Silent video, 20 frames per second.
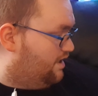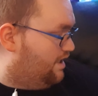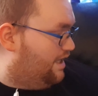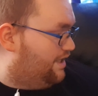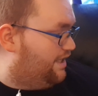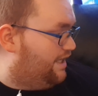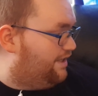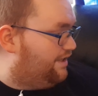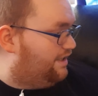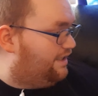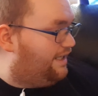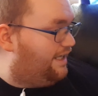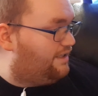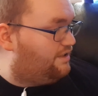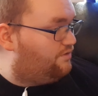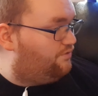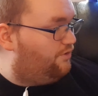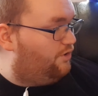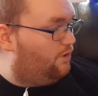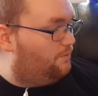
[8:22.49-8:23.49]
And then the
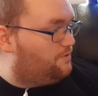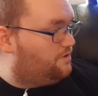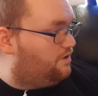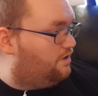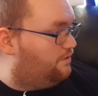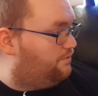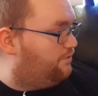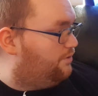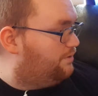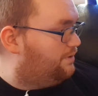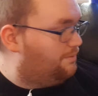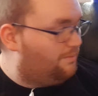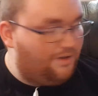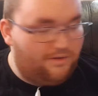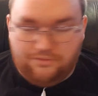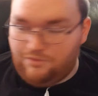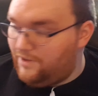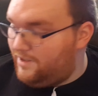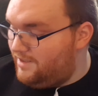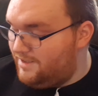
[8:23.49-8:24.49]
last film is another film that my
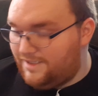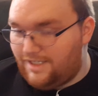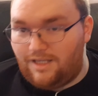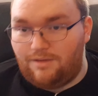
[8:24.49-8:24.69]
friend